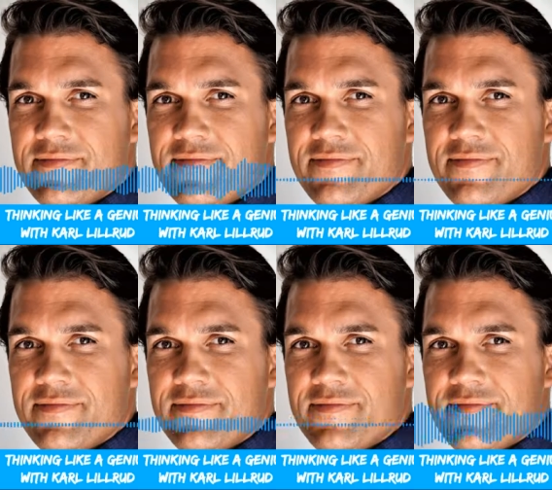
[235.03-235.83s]

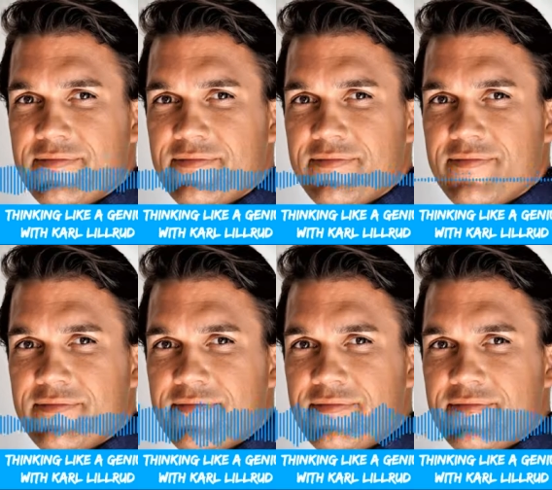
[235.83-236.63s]
But uh, as an
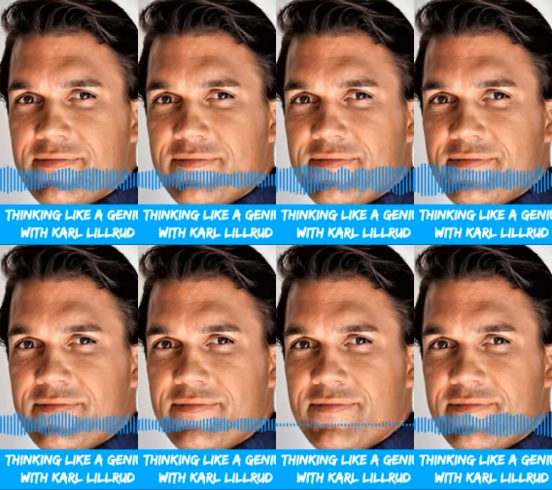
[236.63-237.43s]
entrepreneur and as
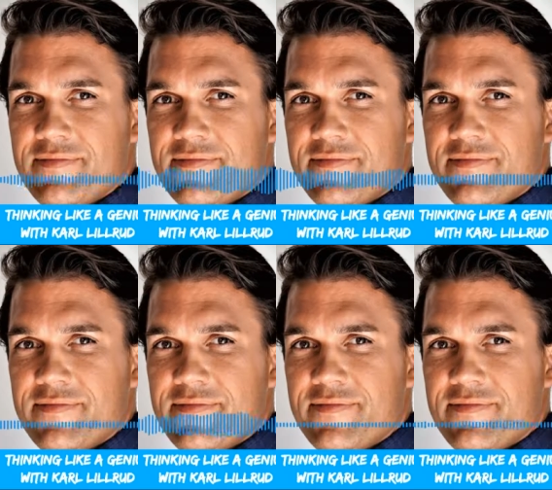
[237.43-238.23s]
a, as a
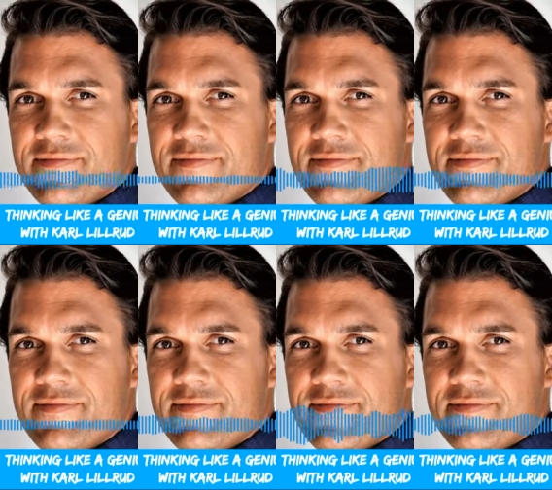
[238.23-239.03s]
dyslexic
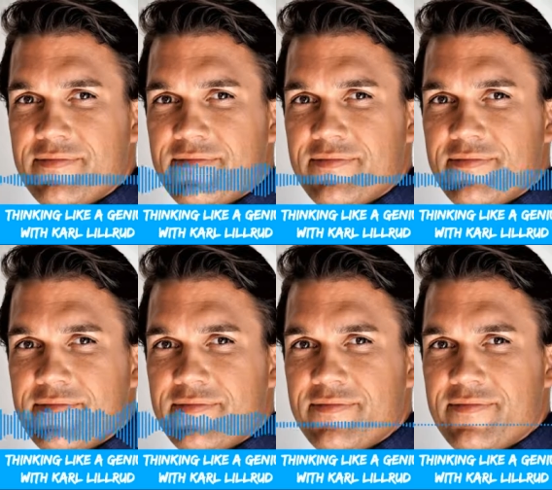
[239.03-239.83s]
and and as
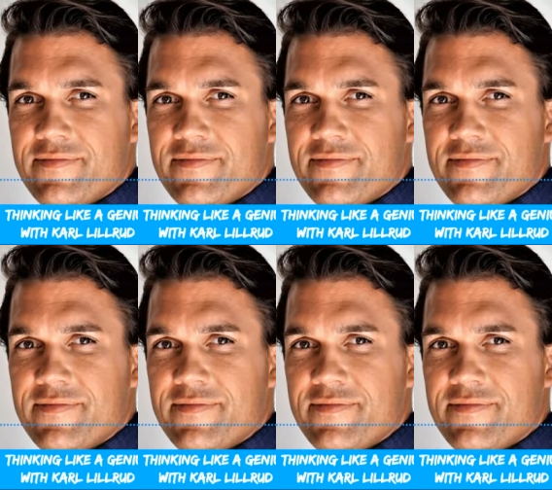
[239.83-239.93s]
a